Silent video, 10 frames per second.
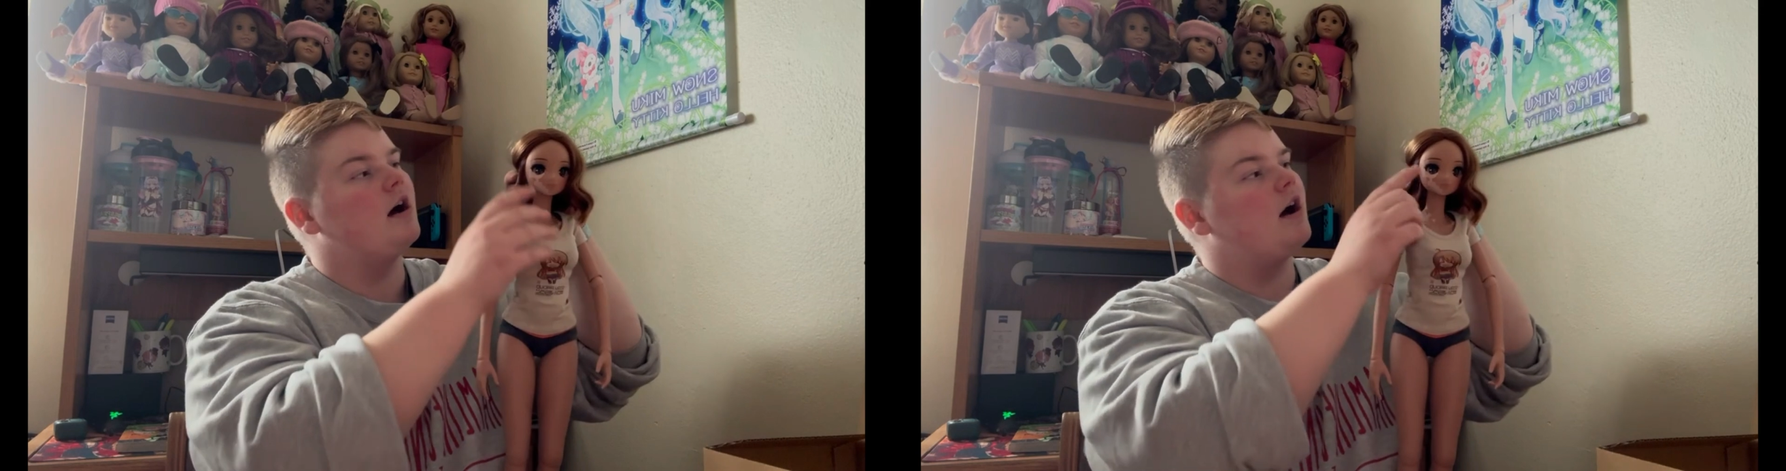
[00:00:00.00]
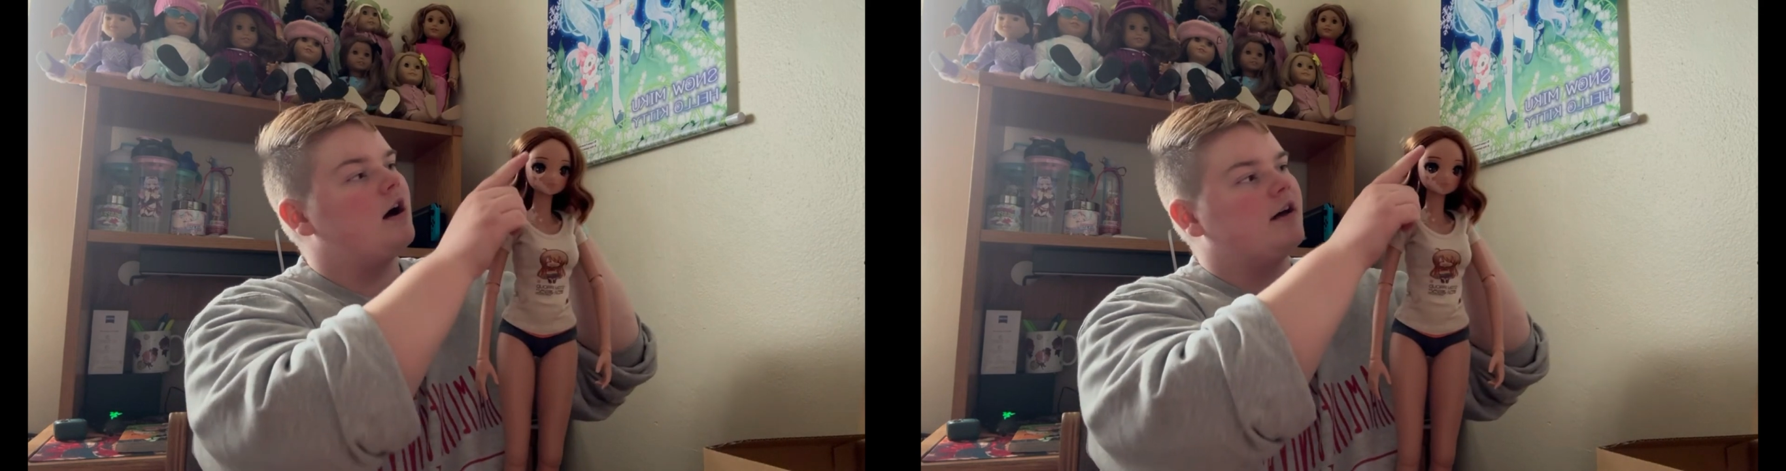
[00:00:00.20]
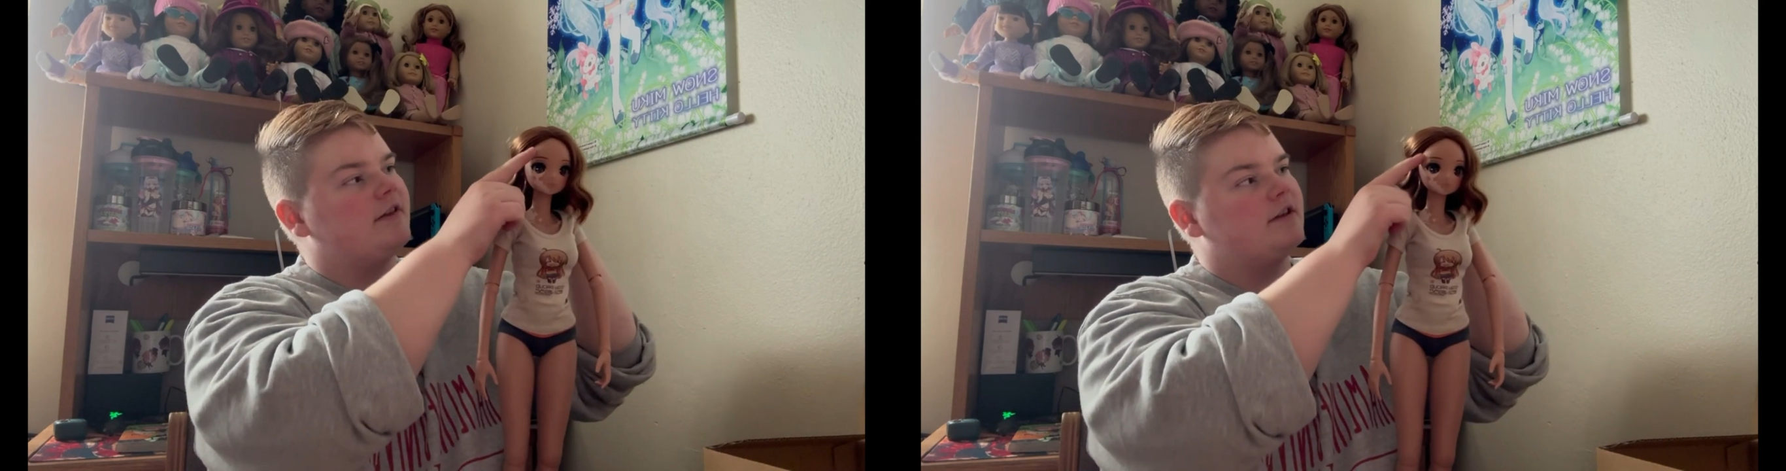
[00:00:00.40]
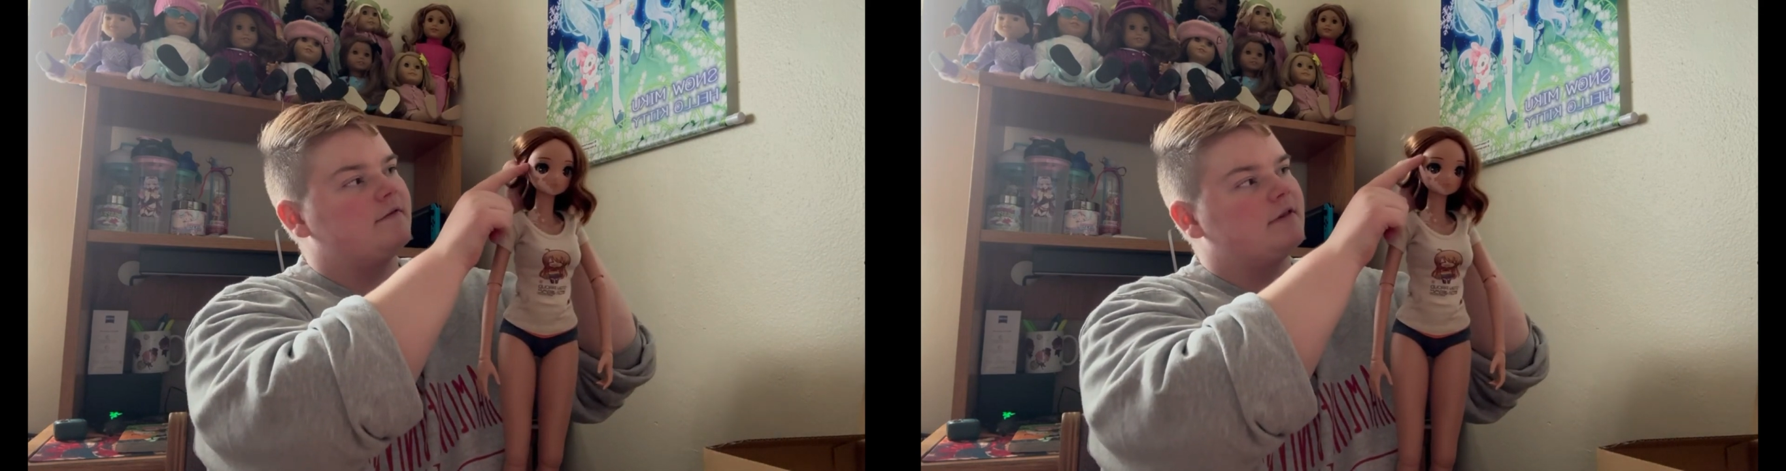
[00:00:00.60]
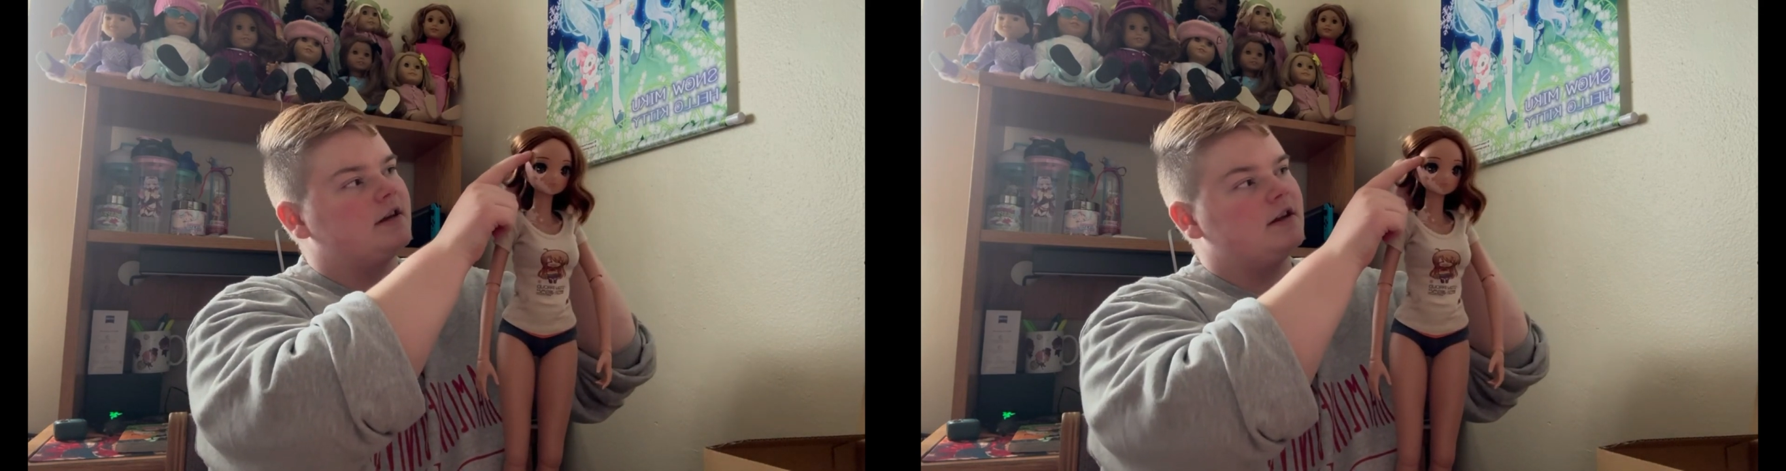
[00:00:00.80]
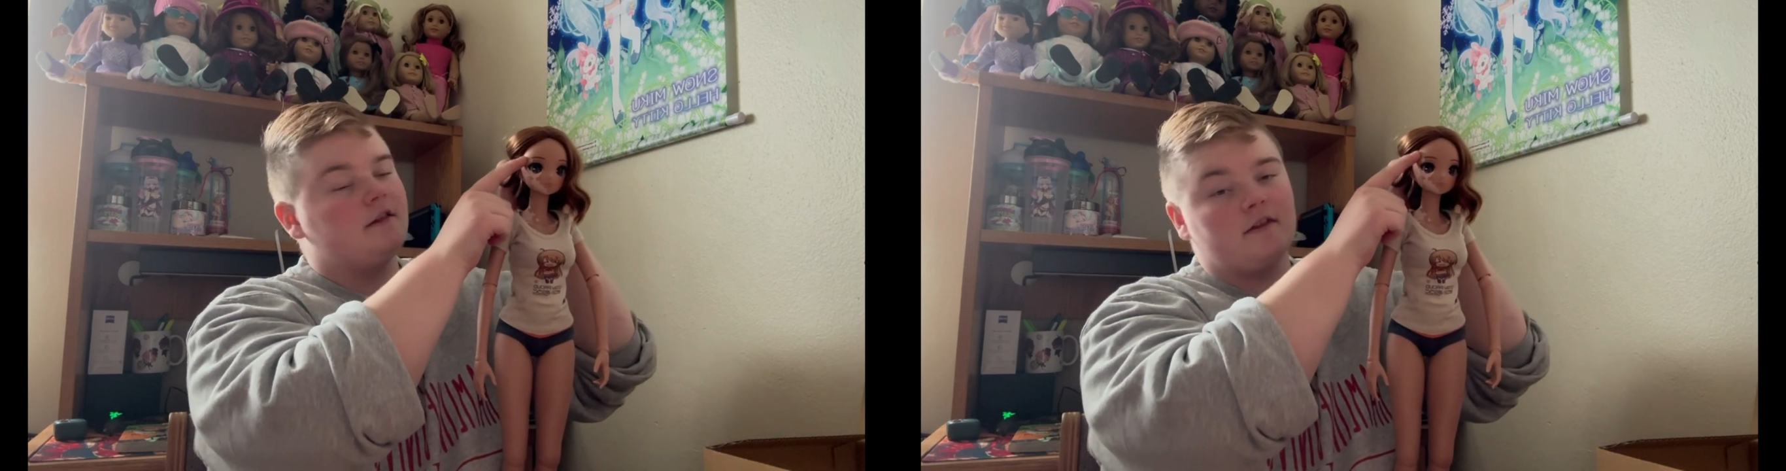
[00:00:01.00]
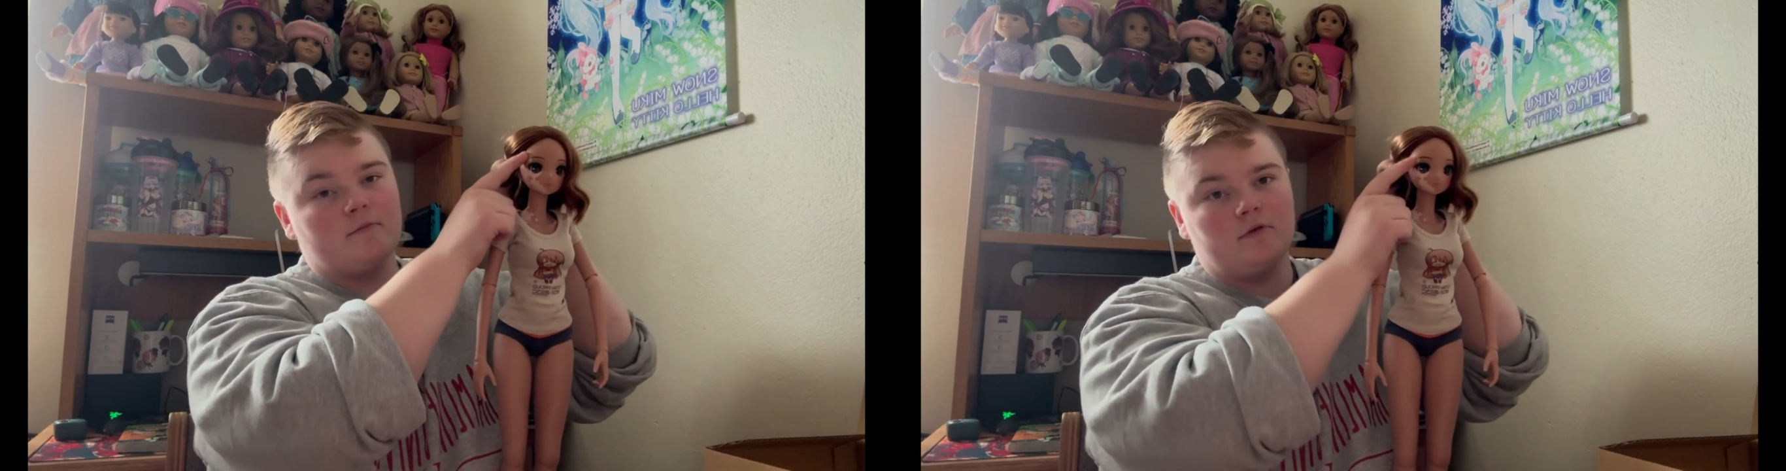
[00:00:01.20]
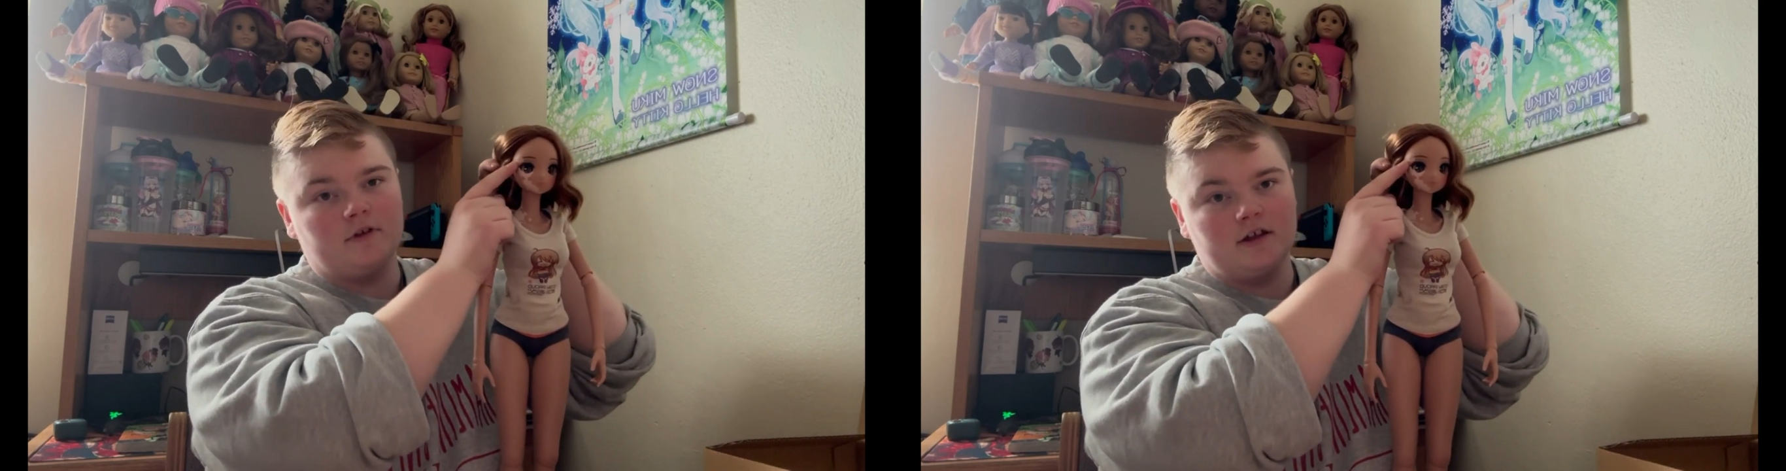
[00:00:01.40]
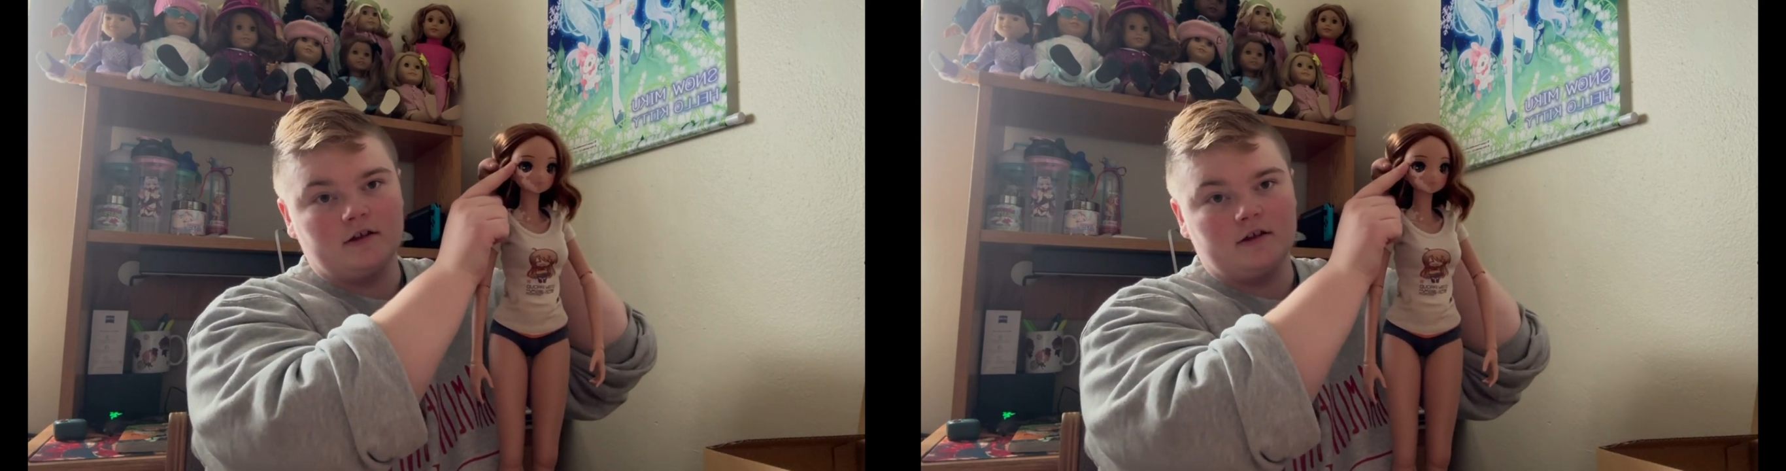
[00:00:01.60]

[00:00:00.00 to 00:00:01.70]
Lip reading: the infinity symbol,